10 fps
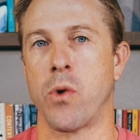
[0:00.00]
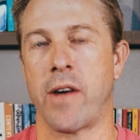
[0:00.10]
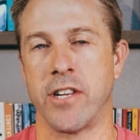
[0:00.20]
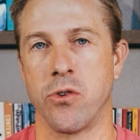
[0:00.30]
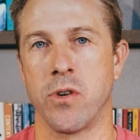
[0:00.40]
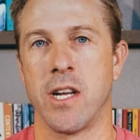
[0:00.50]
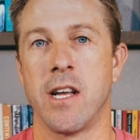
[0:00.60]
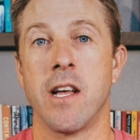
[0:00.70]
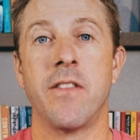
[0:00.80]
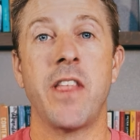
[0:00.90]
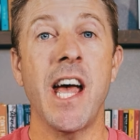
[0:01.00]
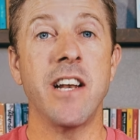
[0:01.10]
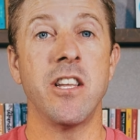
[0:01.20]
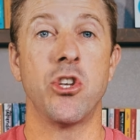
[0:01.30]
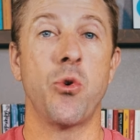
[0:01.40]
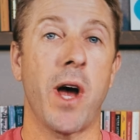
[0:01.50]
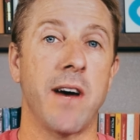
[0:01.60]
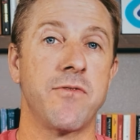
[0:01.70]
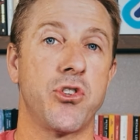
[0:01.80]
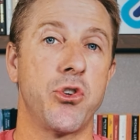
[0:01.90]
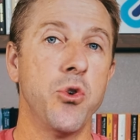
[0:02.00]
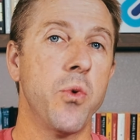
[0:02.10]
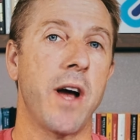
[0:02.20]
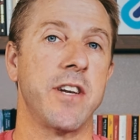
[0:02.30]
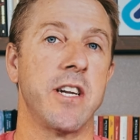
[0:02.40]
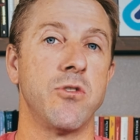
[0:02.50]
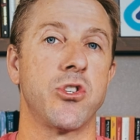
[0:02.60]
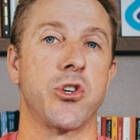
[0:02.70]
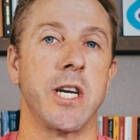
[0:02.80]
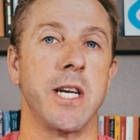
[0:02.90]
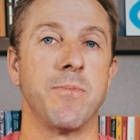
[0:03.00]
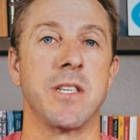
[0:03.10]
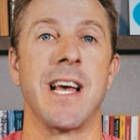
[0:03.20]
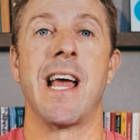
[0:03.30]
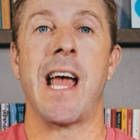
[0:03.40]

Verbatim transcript: revenue. Then you have two revenue streams